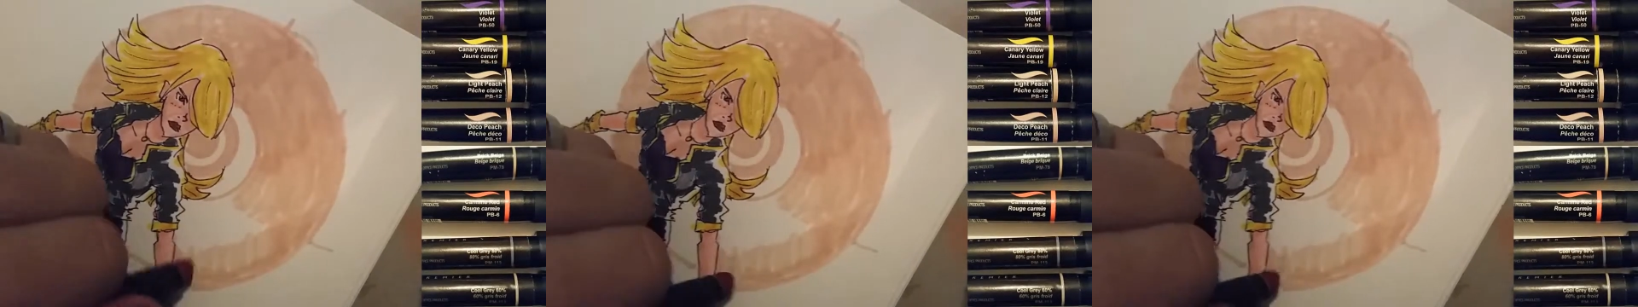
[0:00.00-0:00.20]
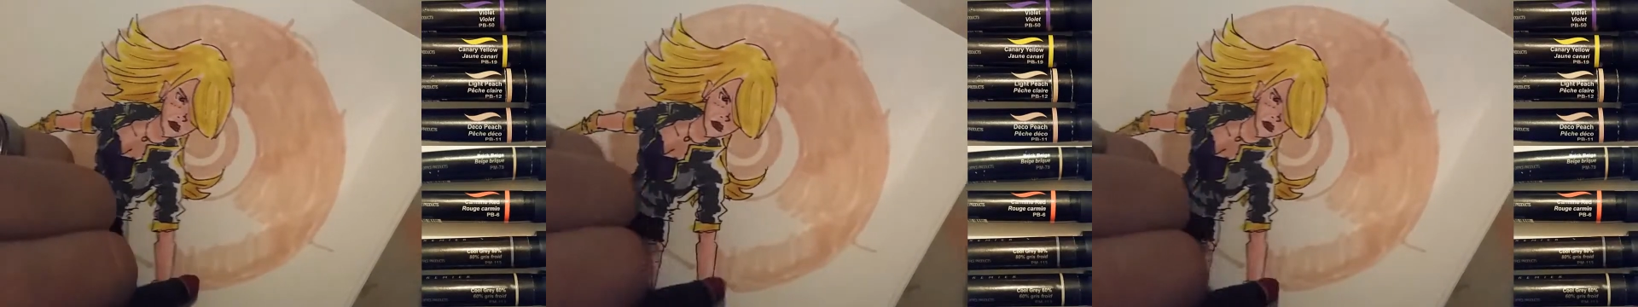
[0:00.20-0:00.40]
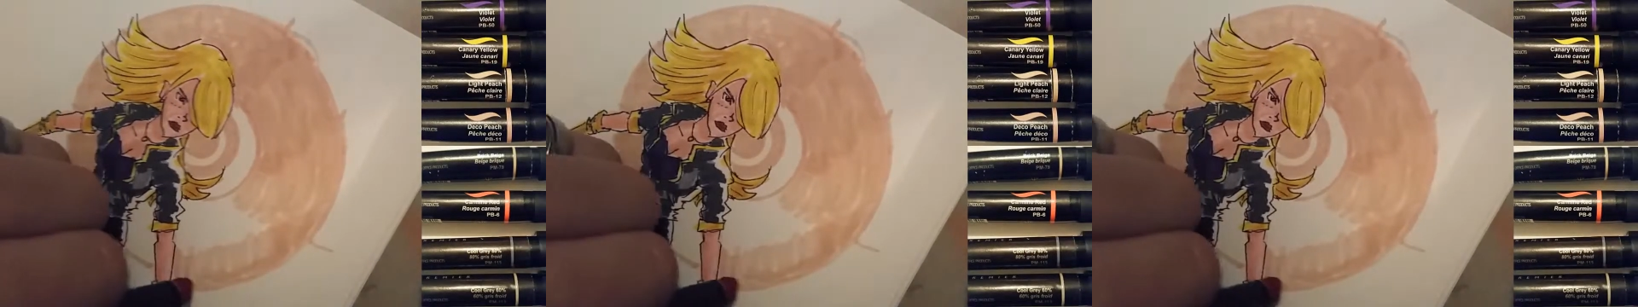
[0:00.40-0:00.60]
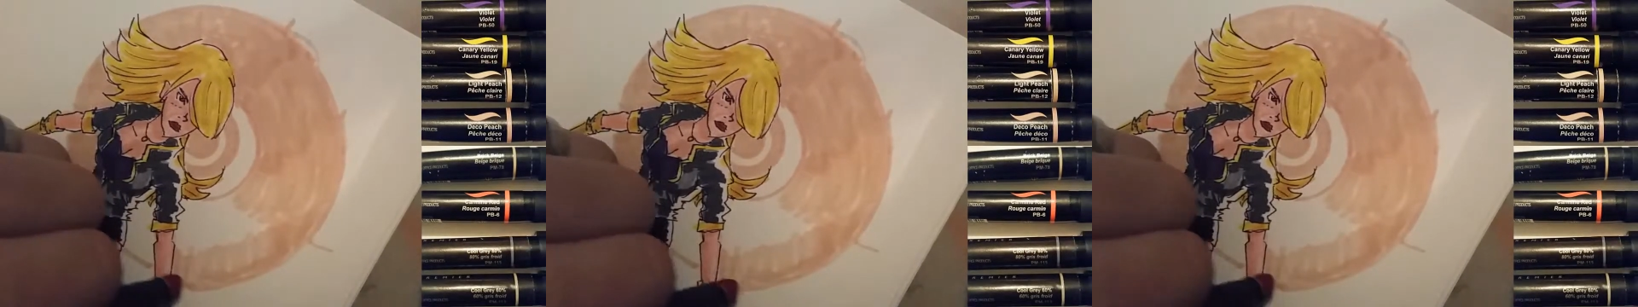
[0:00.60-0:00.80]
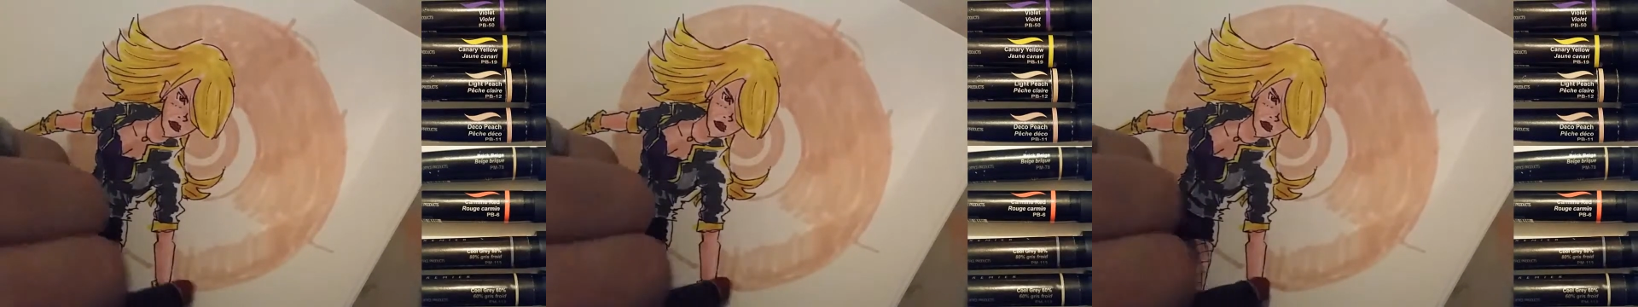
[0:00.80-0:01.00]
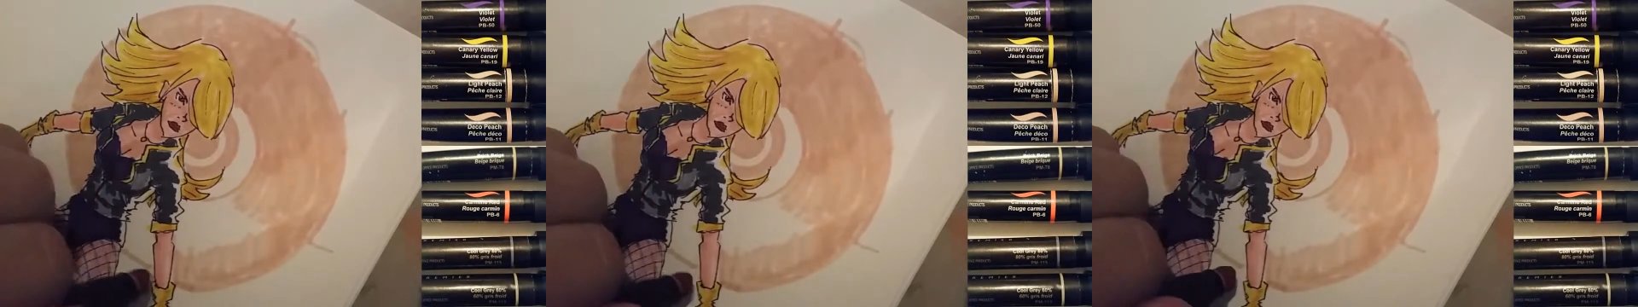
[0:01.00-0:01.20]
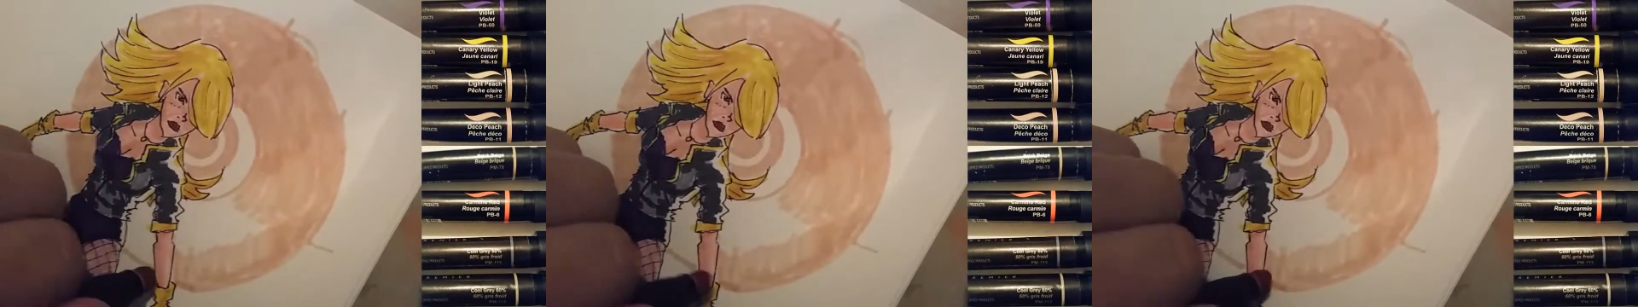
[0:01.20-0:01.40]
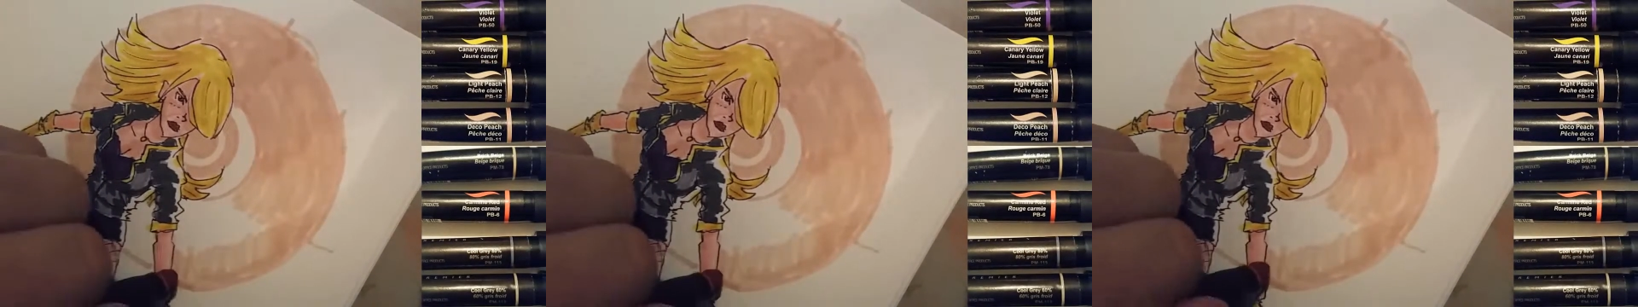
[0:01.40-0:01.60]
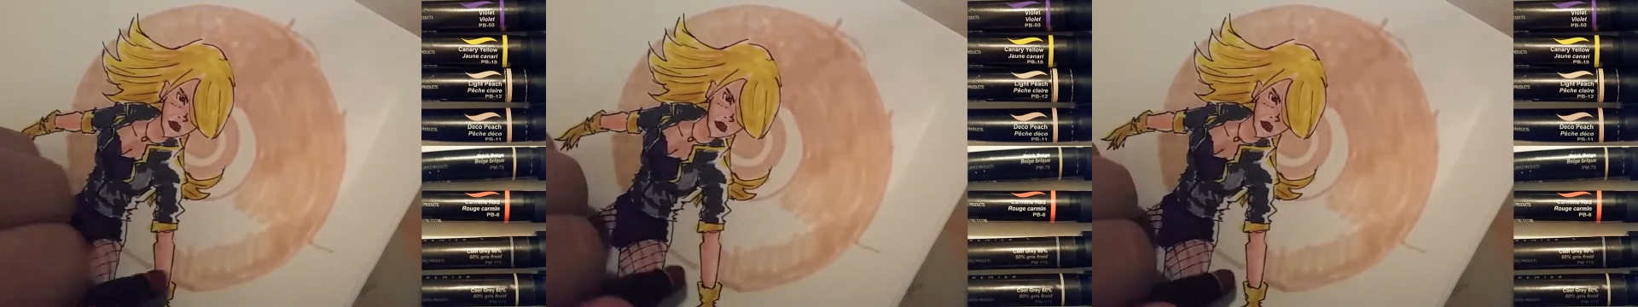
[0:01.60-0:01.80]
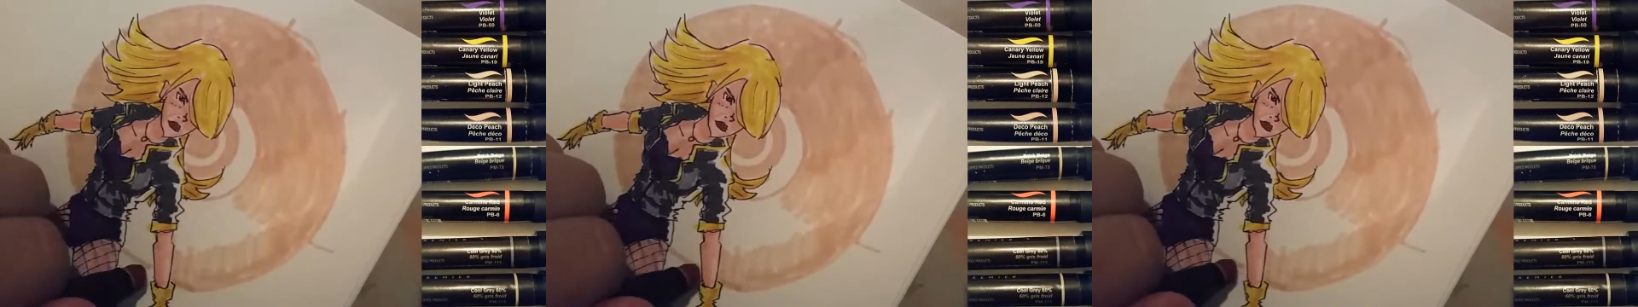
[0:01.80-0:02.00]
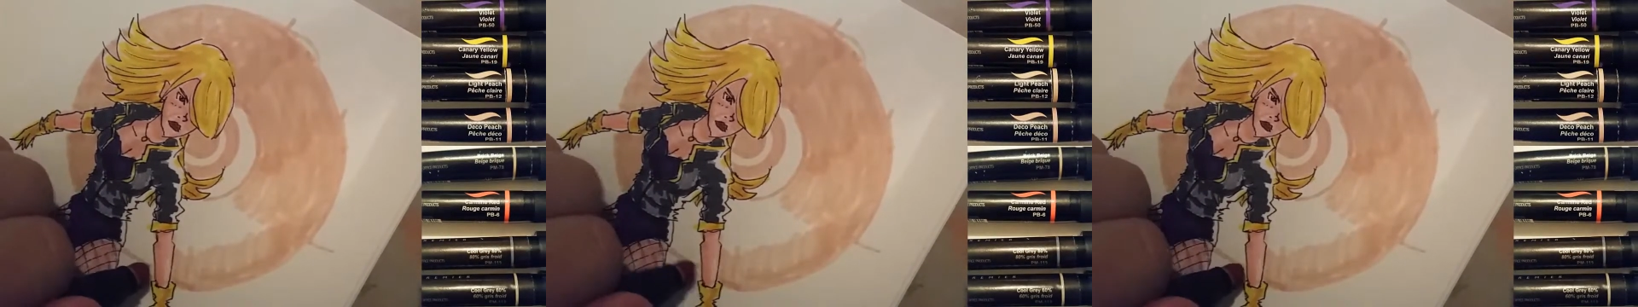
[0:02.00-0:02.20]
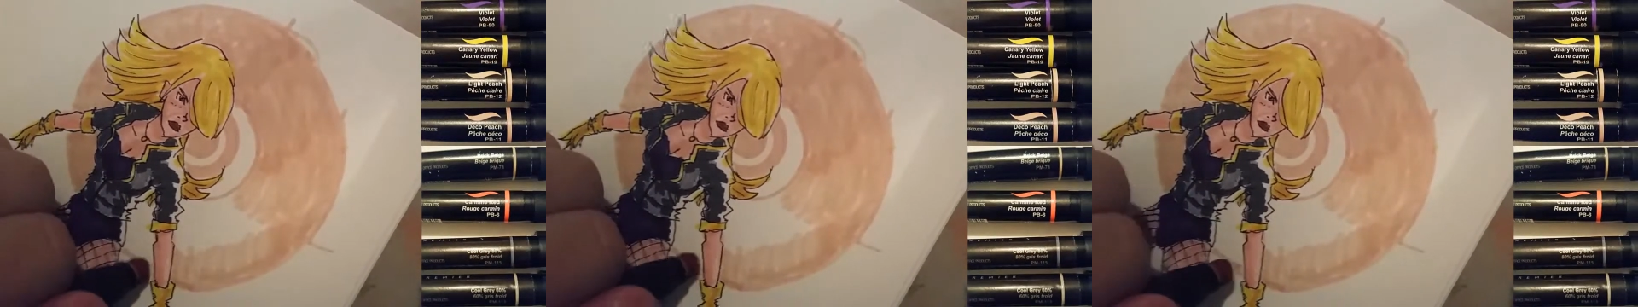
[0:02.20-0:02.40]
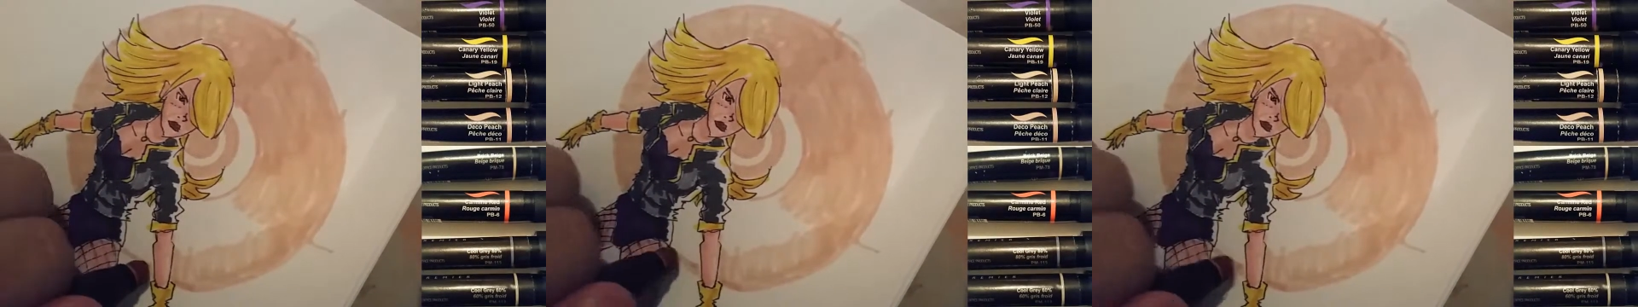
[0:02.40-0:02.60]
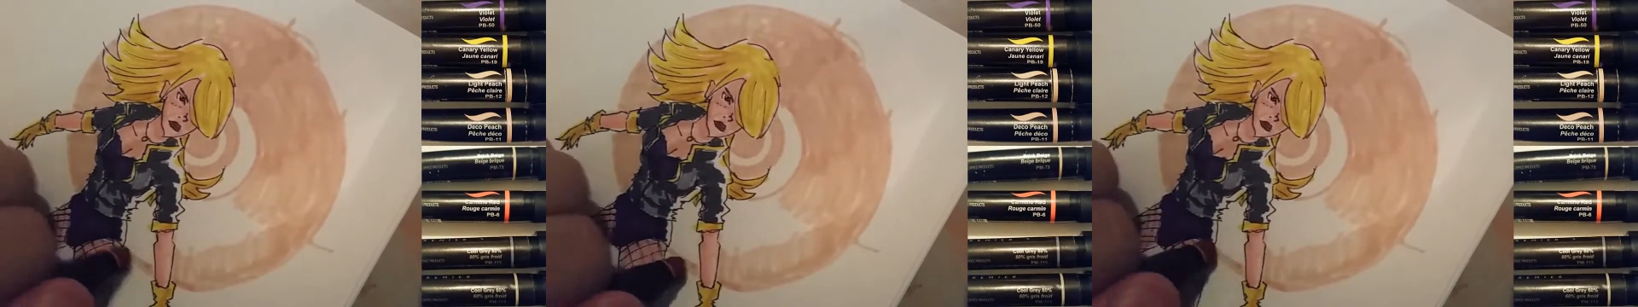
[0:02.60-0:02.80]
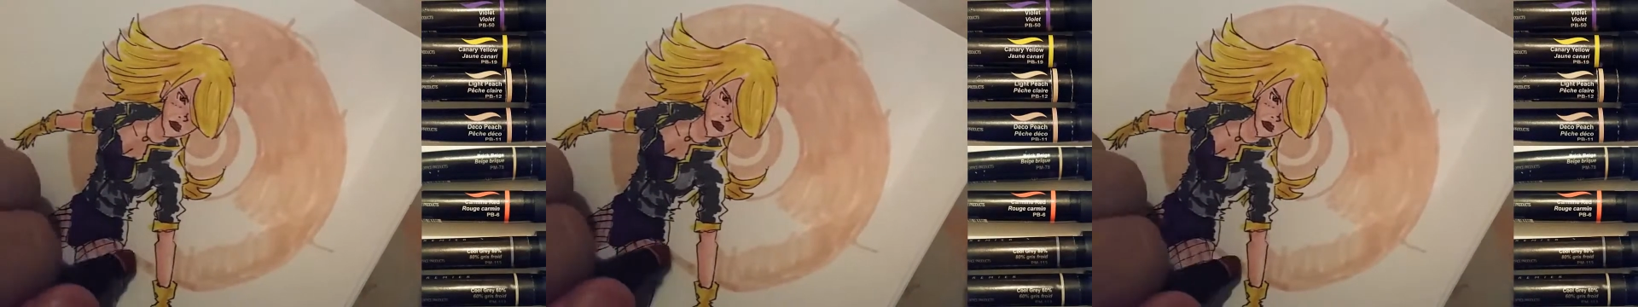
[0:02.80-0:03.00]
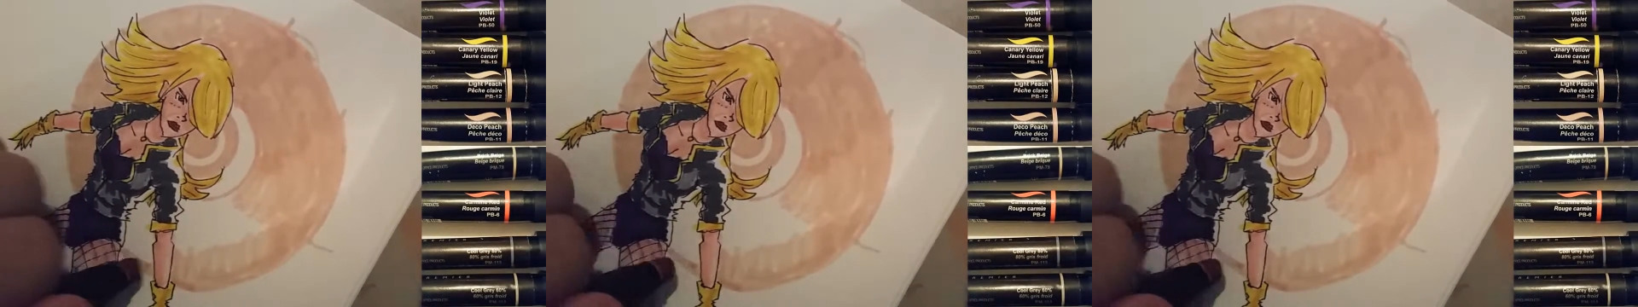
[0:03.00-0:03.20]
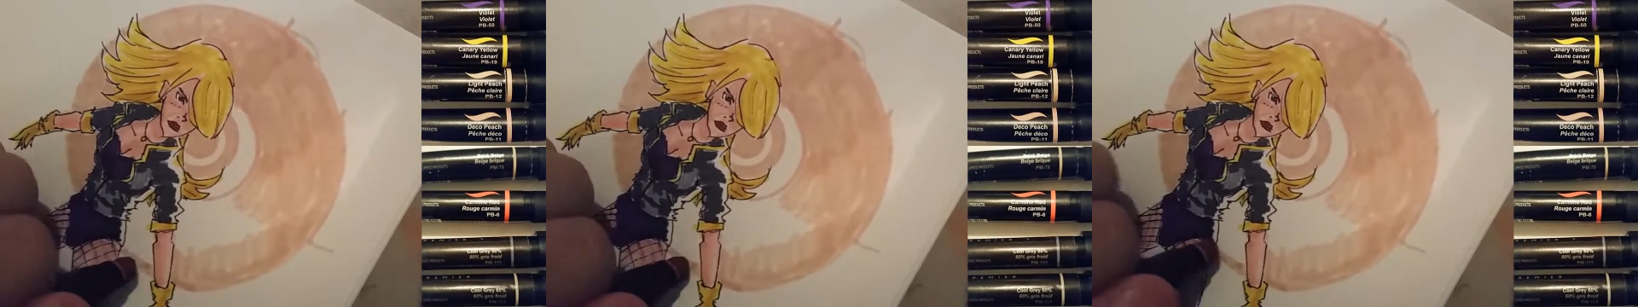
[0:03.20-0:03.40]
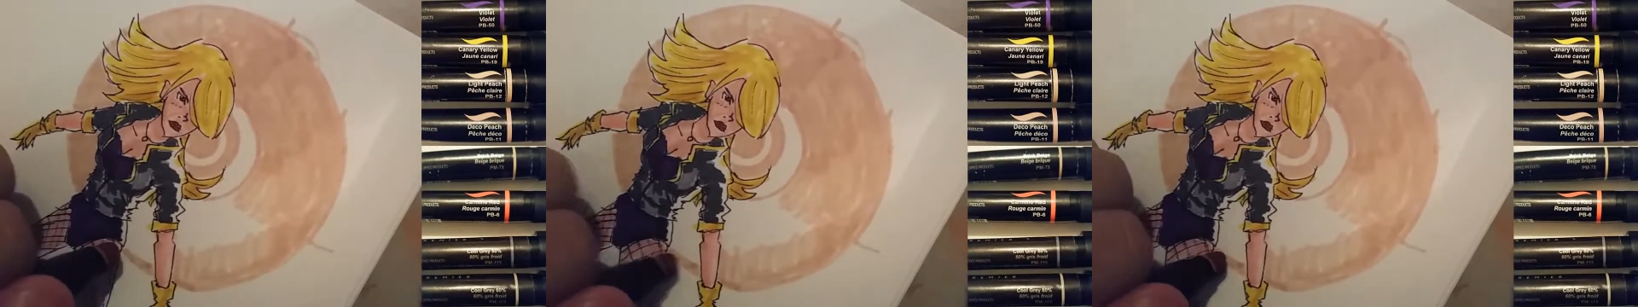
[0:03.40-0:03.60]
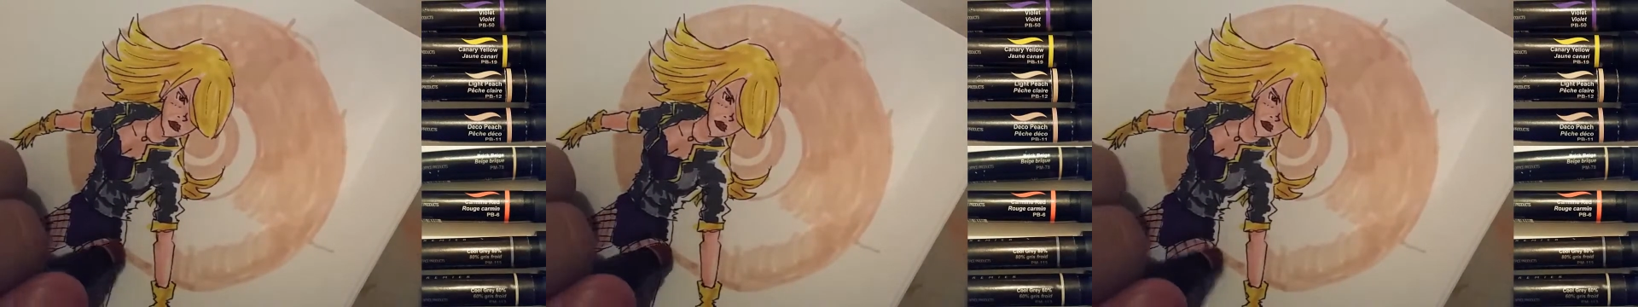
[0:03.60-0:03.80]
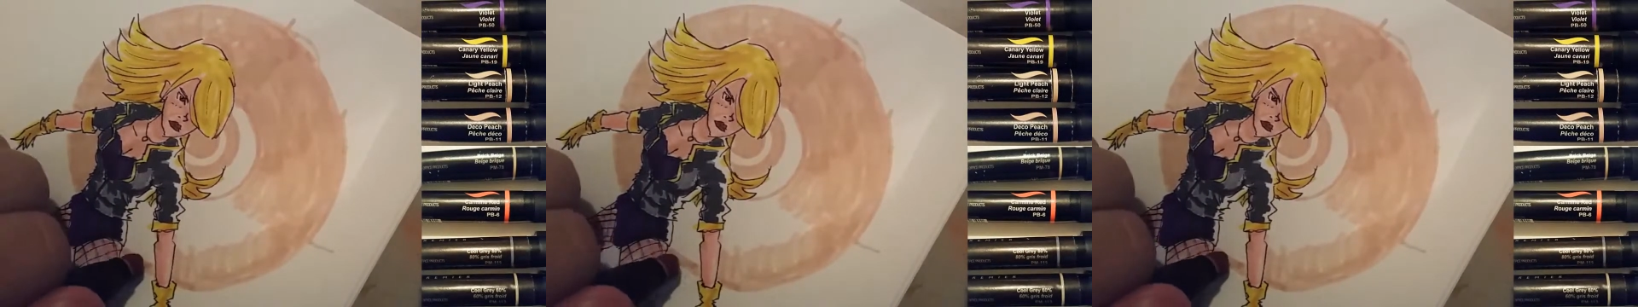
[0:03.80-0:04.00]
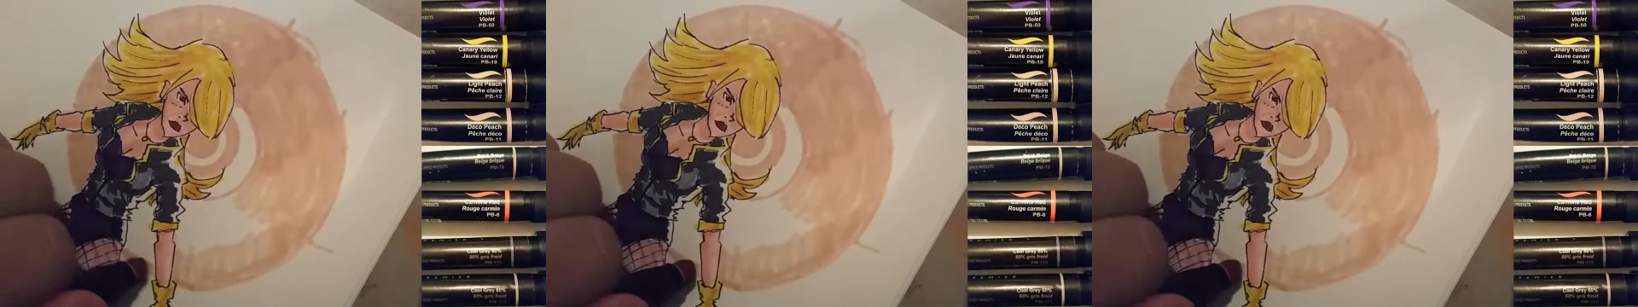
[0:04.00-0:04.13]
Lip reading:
Nobody's mouth can be seen.